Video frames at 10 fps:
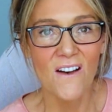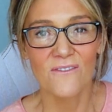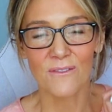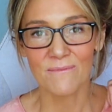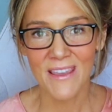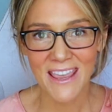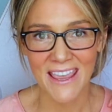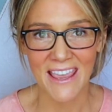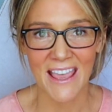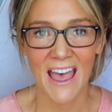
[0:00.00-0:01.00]
For
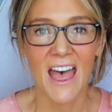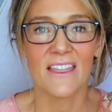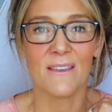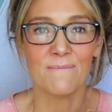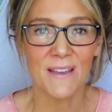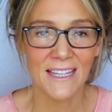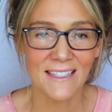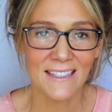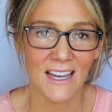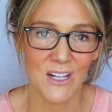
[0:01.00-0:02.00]
me, the
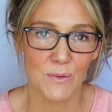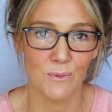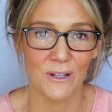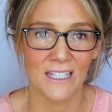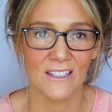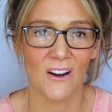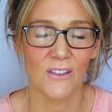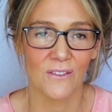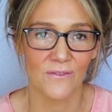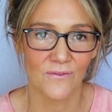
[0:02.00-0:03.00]
biggest touch points are
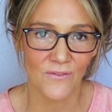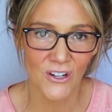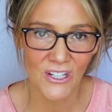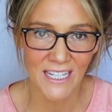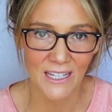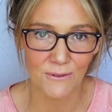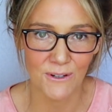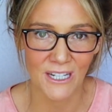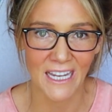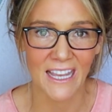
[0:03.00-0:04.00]
the first
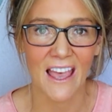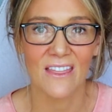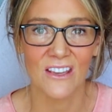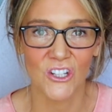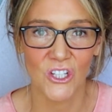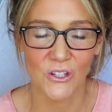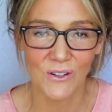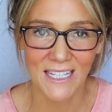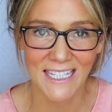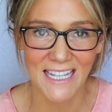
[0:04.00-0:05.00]
inquiry, the shoot
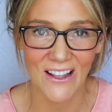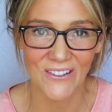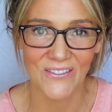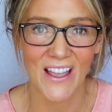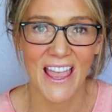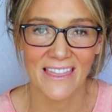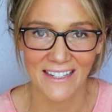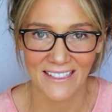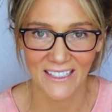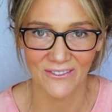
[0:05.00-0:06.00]
itself, and the
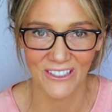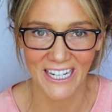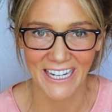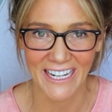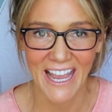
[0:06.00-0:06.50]
delivery.